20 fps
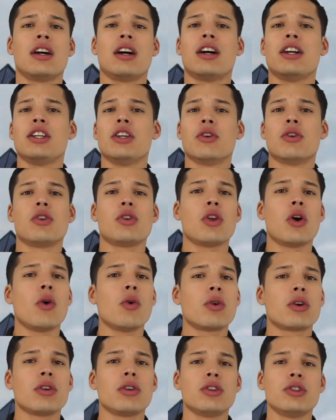uh, your
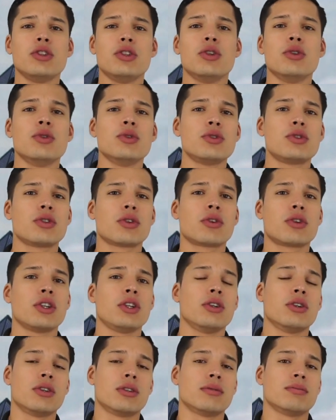local news or
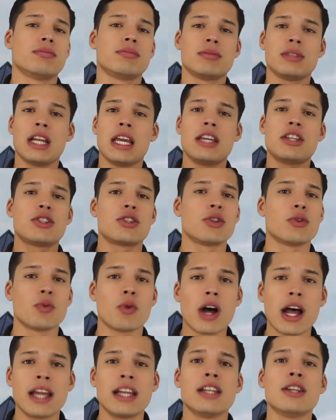your
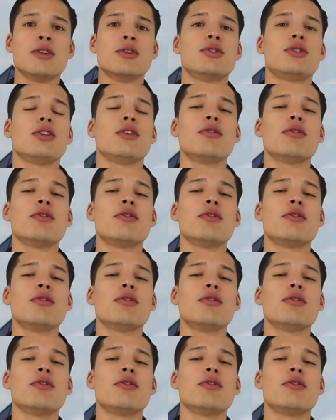nationwide news,